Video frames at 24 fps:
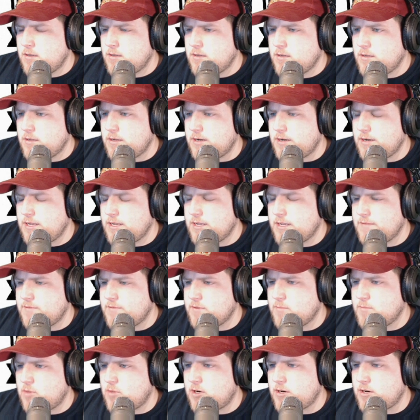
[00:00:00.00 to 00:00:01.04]
They already have
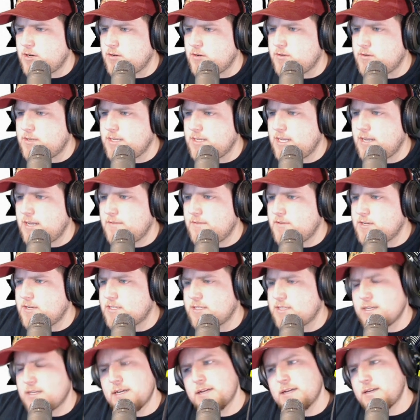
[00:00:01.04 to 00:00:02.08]
DeMario Davis.
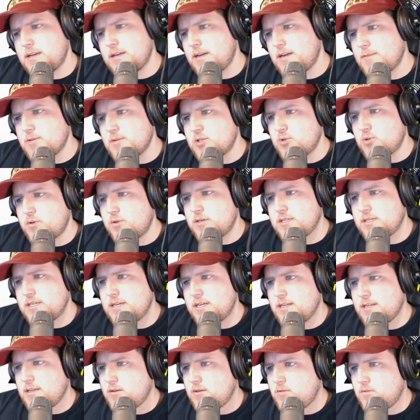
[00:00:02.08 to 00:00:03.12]
They got Cameron Jordan's
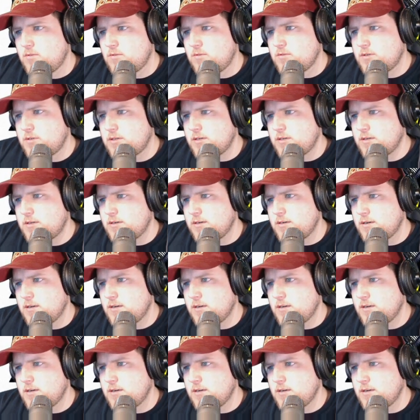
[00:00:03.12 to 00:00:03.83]
getting older.